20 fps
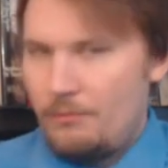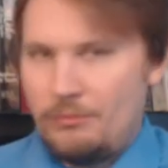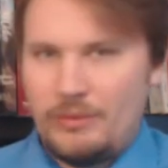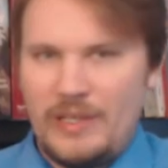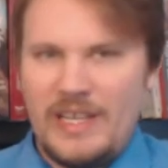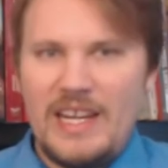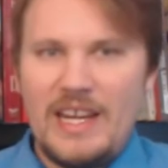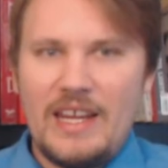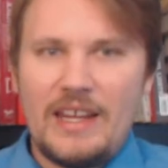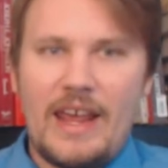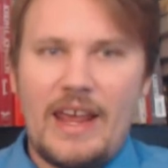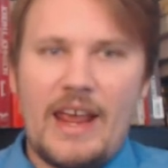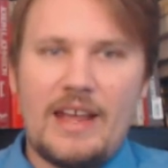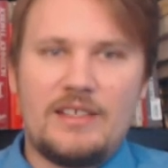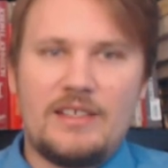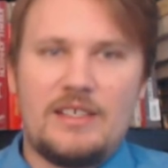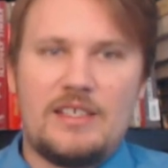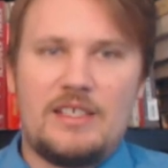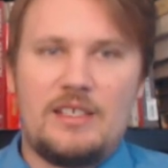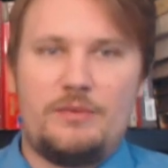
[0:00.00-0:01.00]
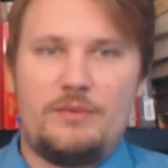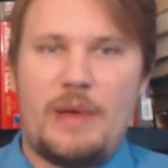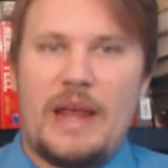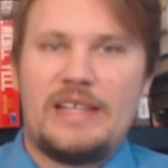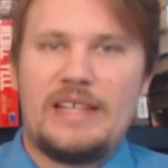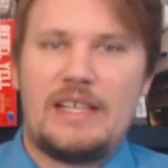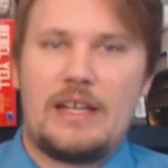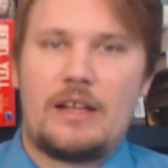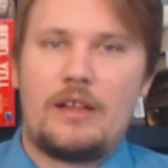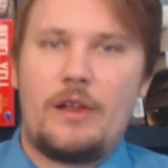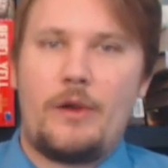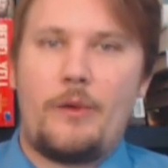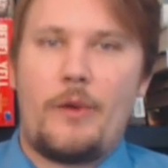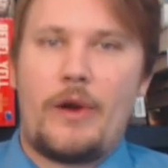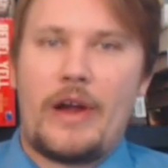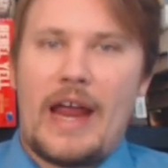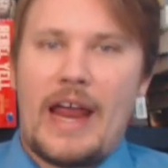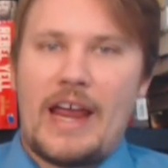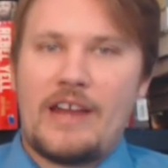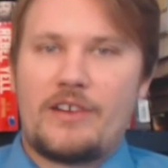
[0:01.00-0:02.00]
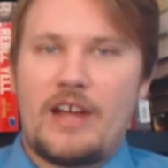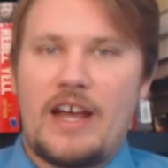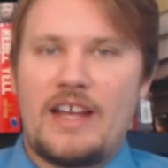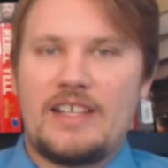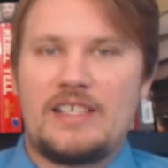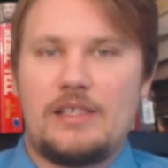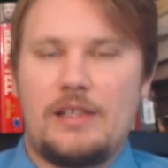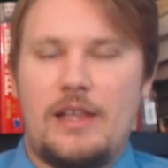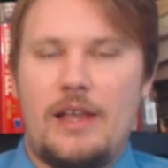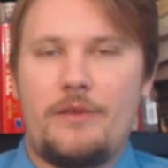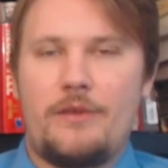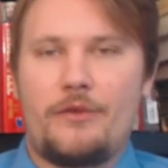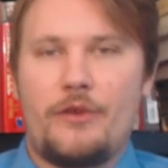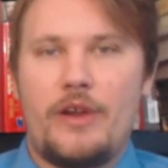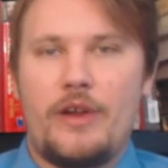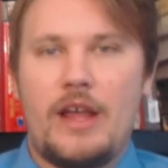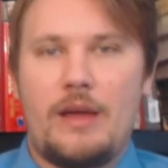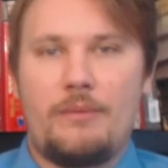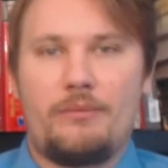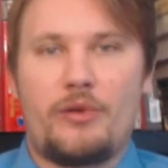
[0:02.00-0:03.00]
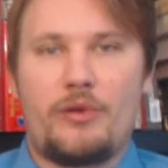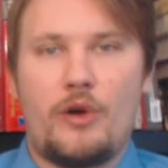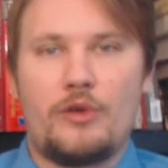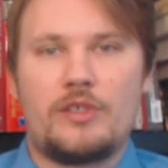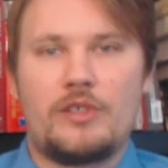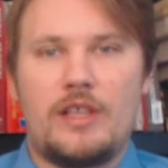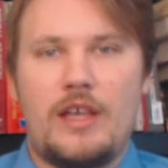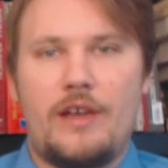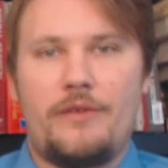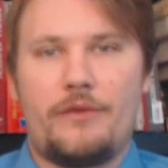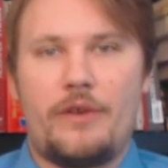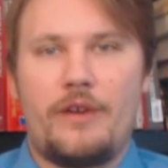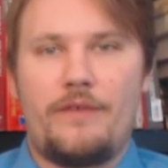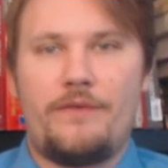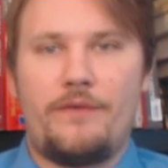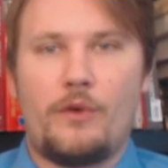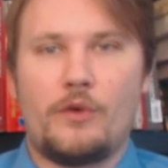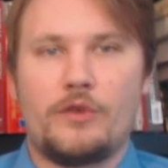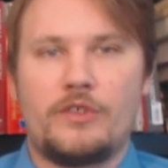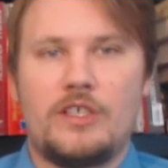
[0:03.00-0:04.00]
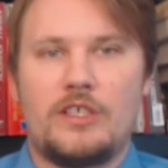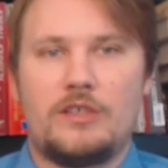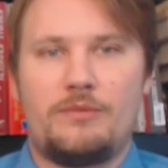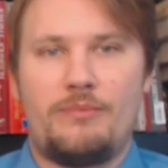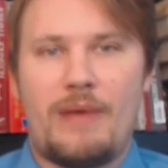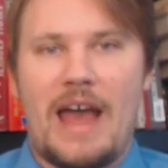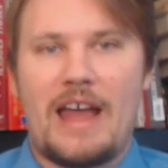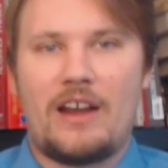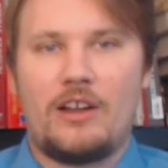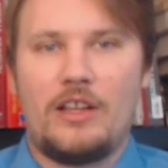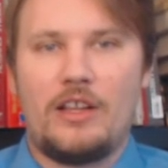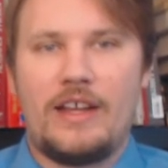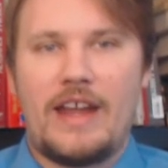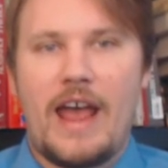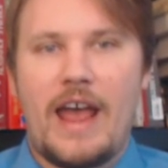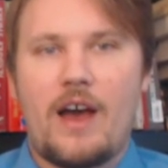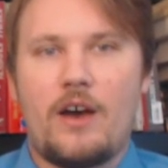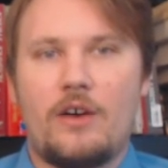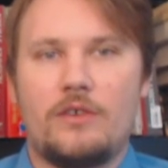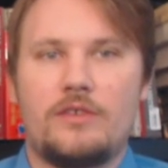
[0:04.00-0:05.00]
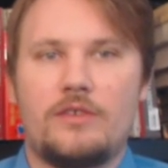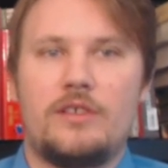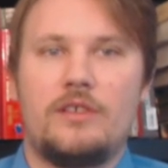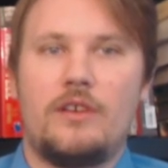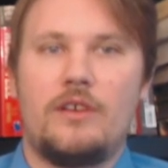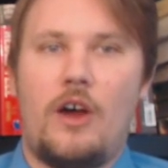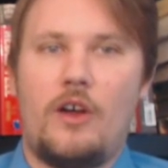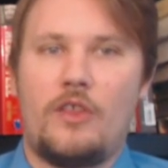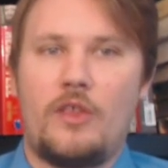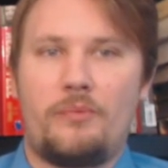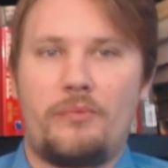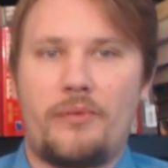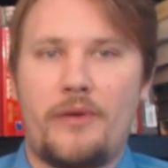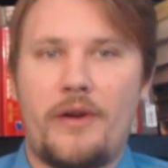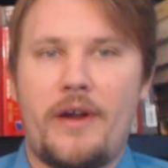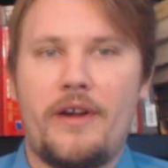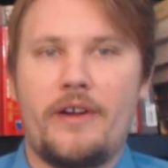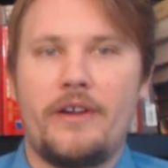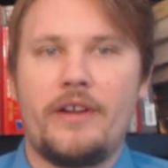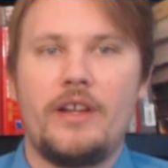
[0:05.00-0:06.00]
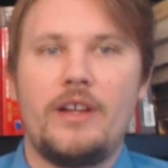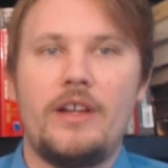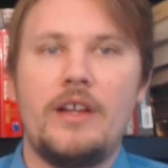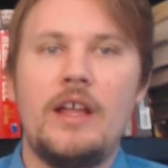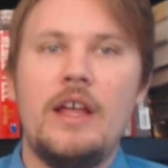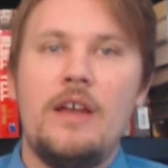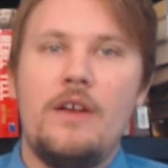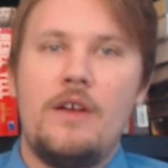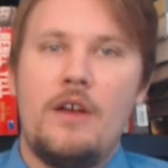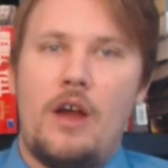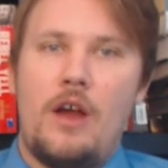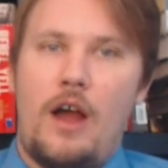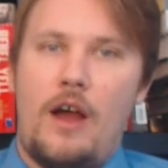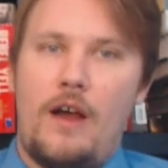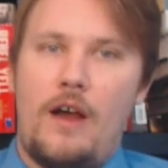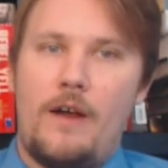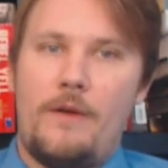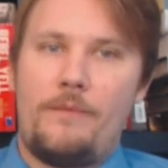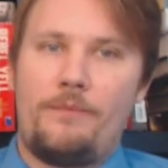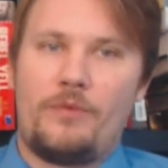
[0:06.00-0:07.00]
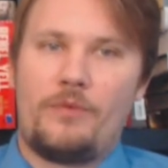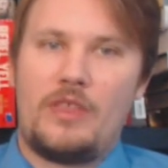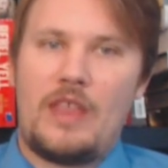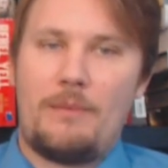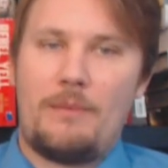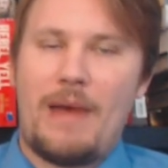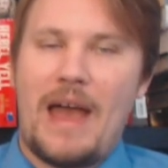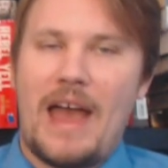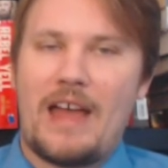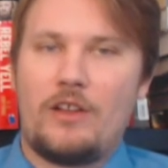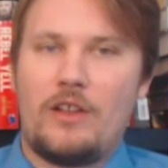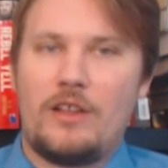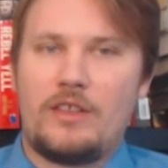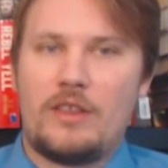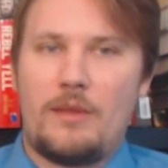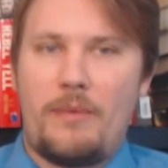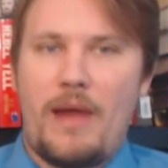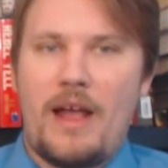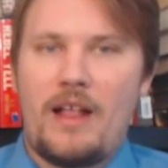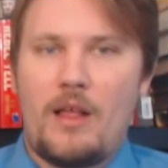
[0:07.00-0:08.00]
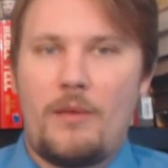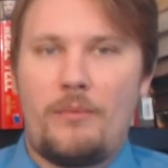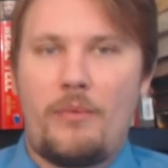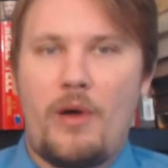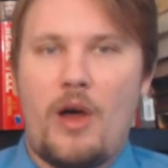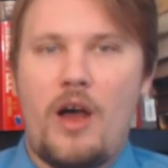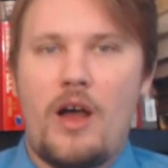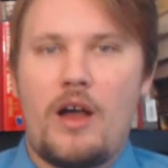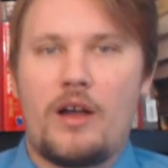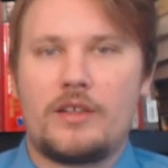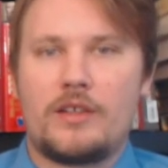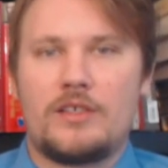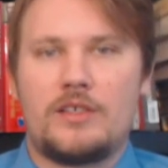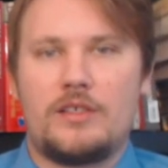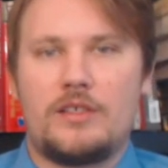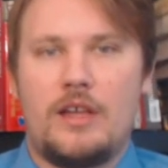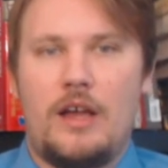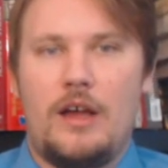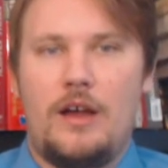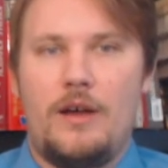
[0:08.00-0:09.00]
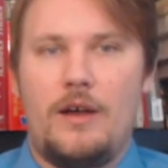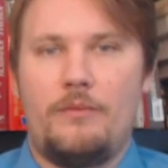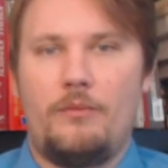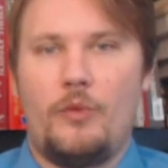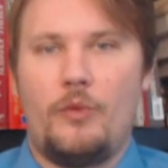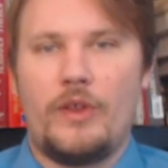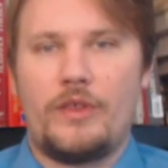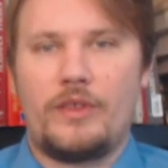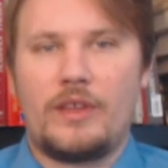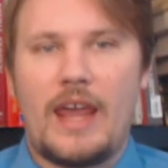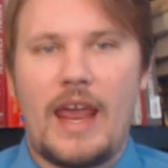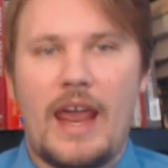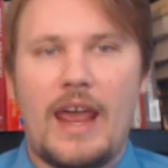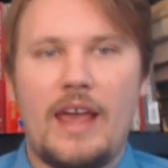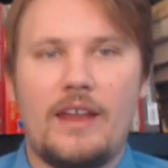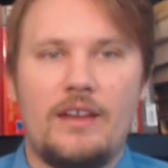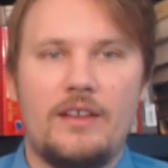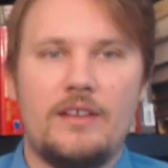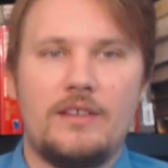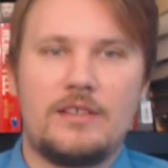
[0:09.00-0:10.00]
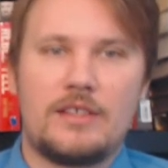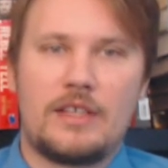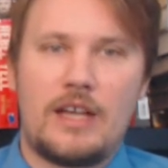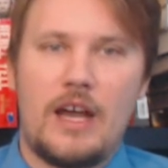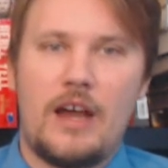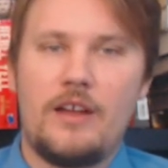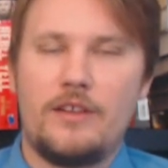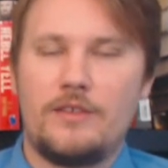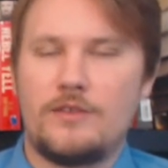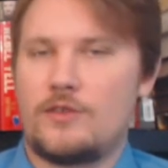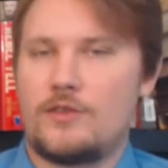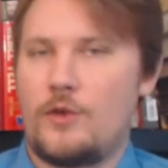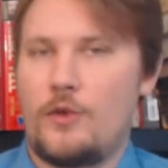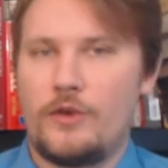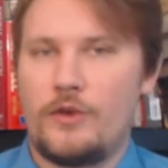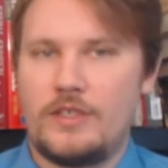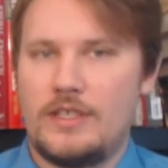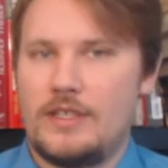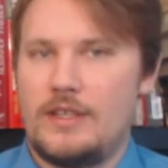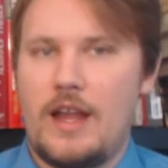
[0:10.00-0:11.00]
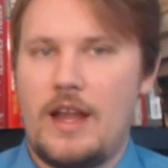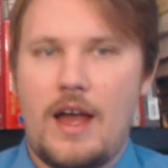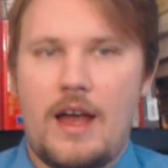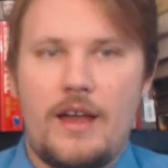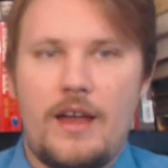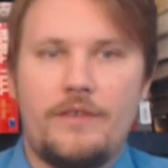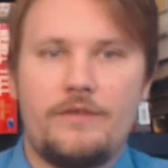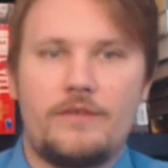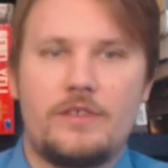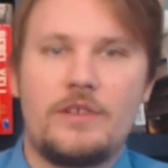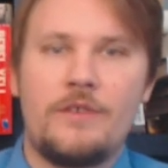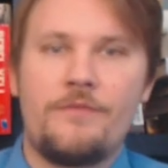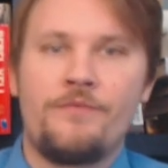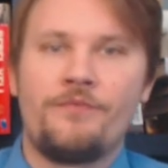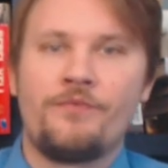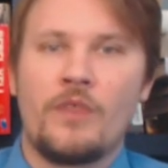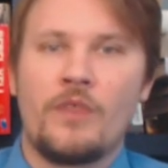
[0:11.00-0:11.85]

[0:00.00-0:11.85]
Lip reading: Bleeding Kansas is basically where anti-slavery and pro-slavery forces battle it out on the prairie. They battle at the ballot box with cannons, guns, swords, and knives.